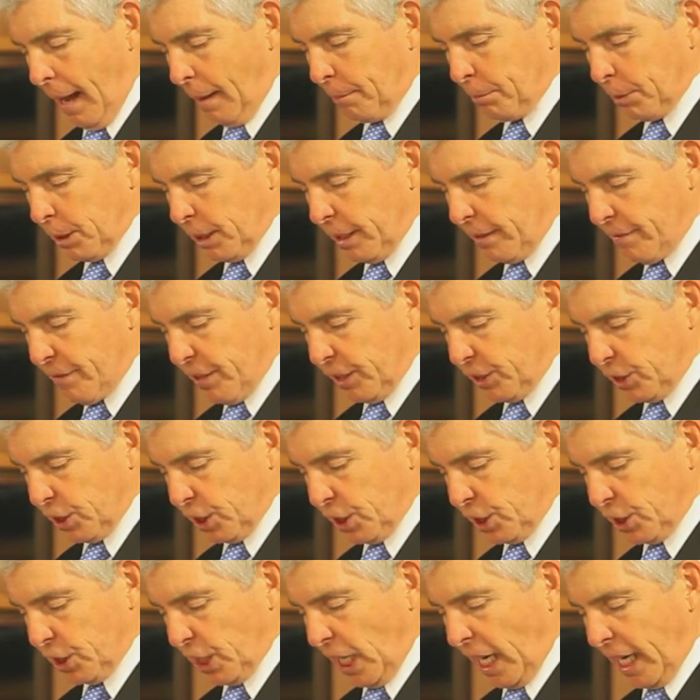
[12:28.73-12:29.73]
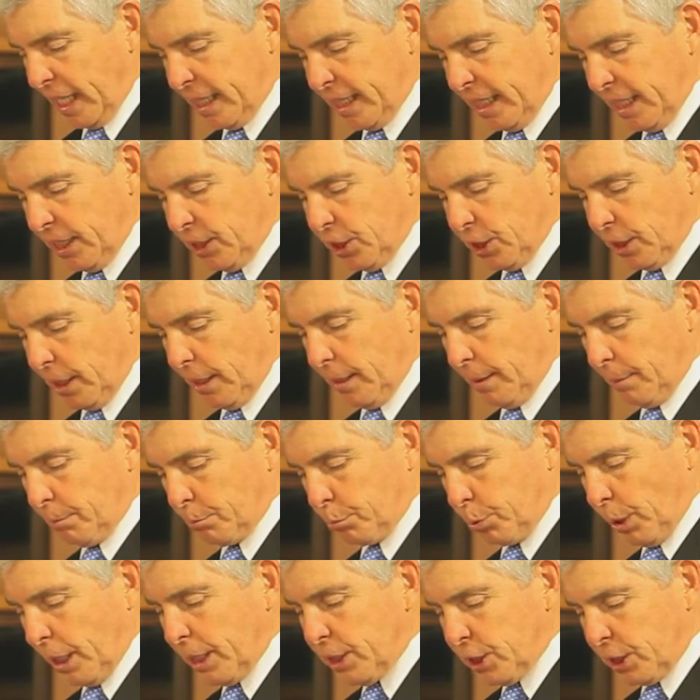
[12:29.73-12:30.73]
I believe that societies that
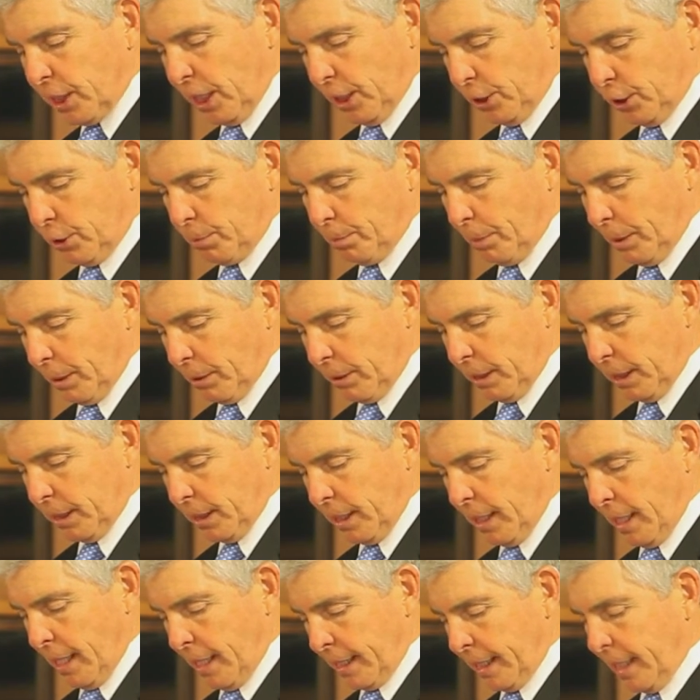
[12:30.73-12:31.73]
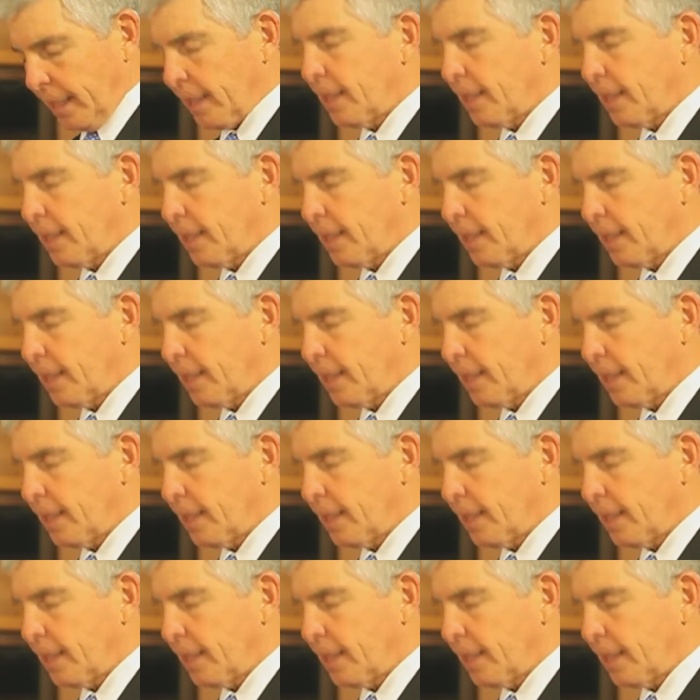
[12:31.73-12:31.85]
embrace that spirit